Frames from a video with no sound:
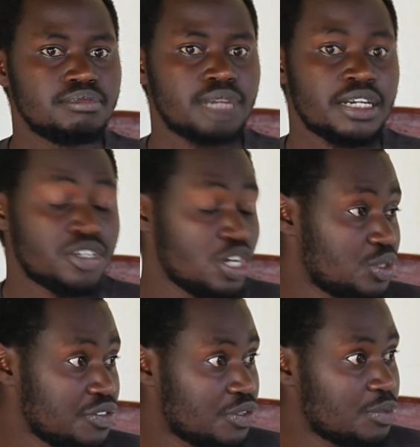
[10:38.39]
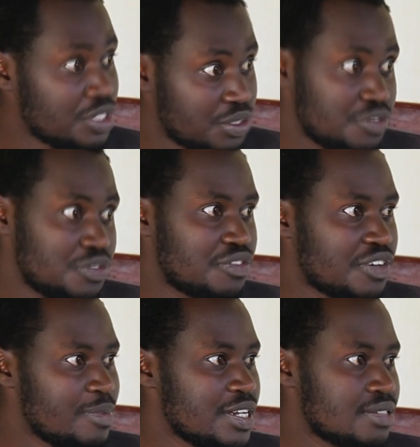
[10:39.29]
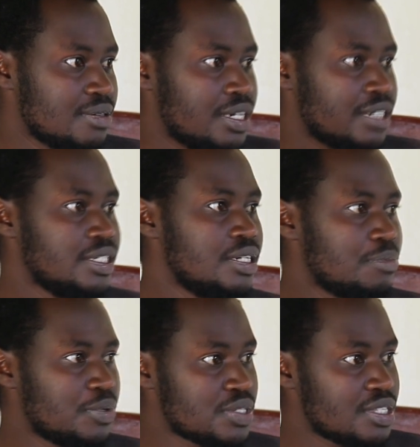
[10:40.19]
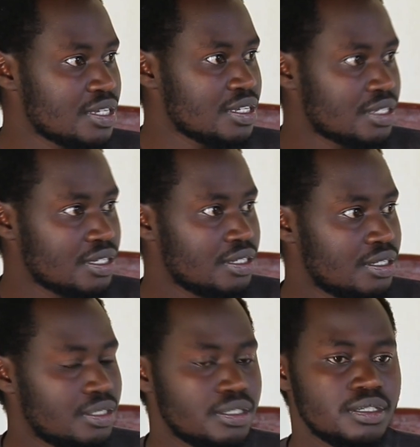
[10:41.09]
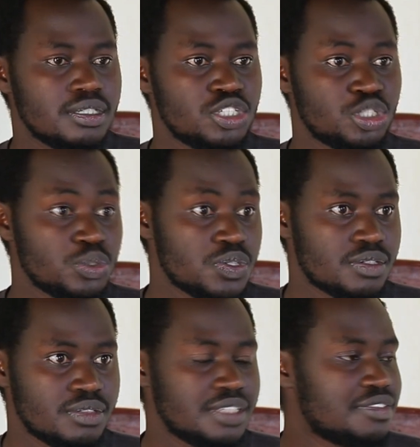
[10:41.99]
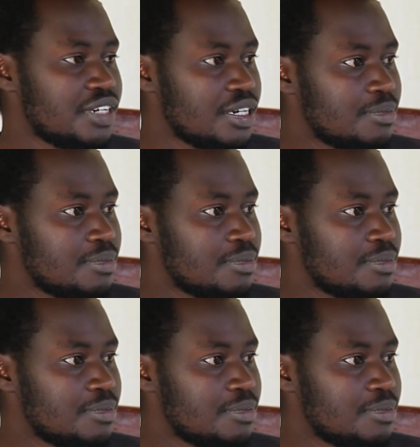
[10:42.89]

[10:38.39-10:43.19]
agricultural information for farmers who are posting issues on the farm.